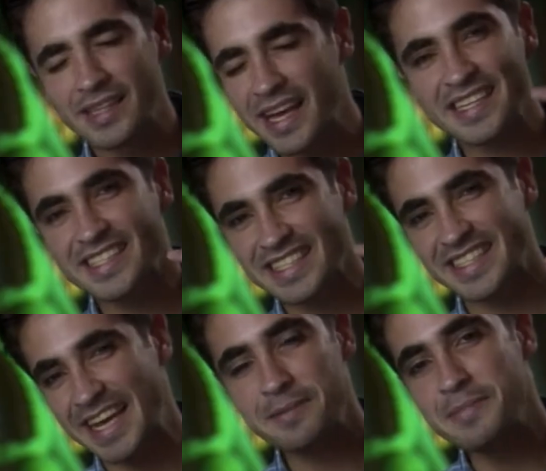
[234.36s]
That is the
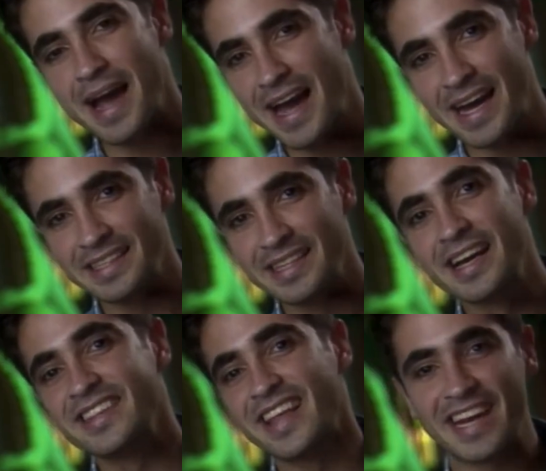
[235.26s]
same hand
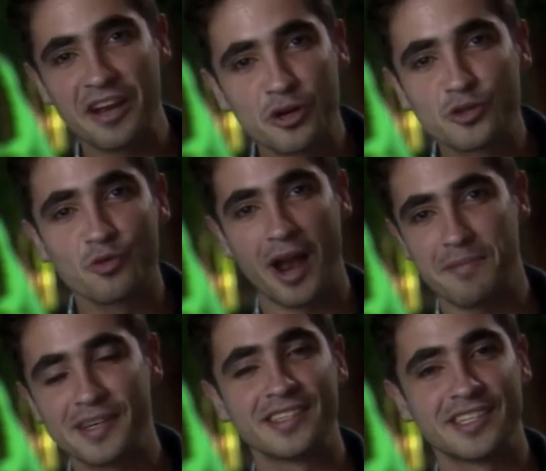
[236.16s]
that he was
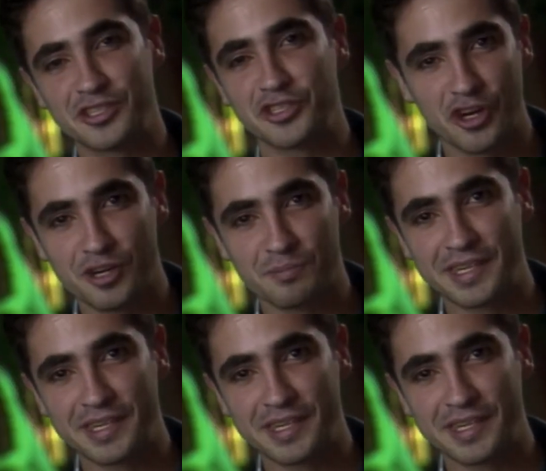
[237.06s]
wiping in his shirt